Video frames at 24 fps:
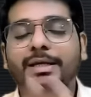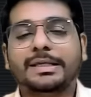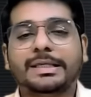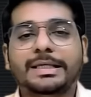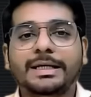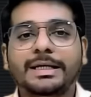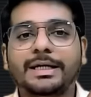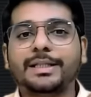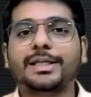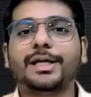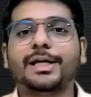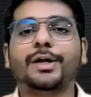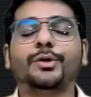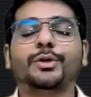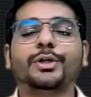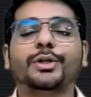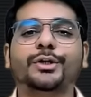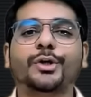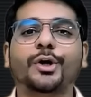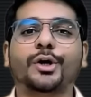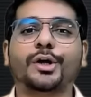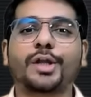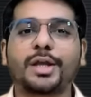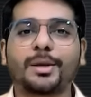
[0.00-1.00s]
Here they are
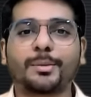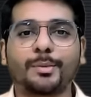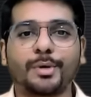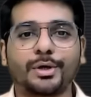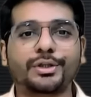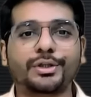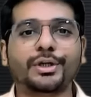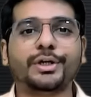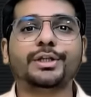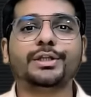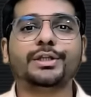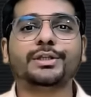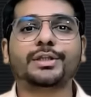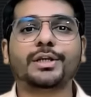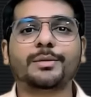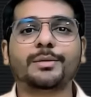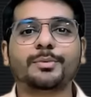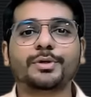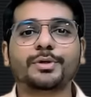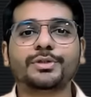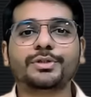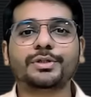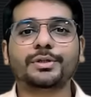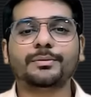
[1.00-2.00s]
talking about
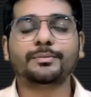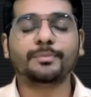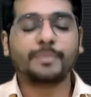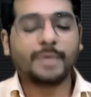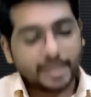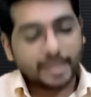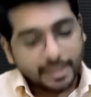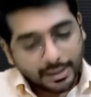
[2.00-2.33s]
33%.